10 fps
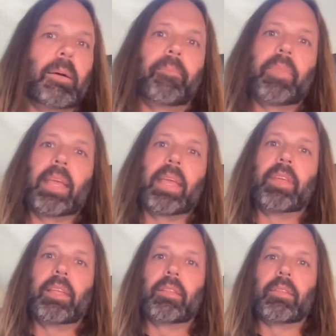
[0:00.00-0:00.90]
Um,
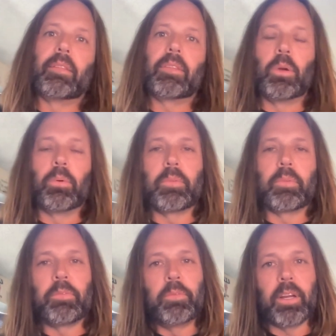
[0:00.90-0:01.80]
and then you
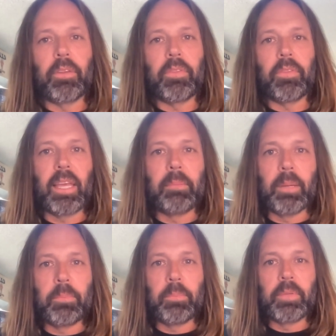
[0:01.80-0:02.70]
know the Foo Fighter thing
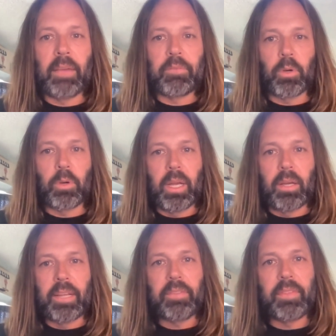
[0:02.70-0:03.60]
came up after a
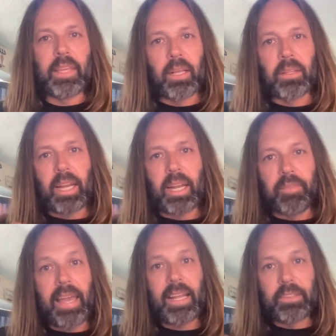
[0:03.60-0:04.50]
while, and I think a
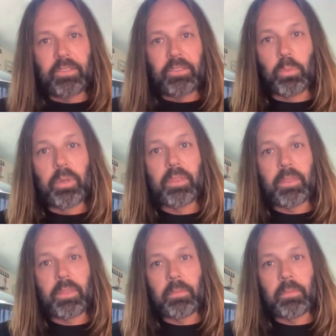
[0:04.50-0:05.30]
lot of that had to do with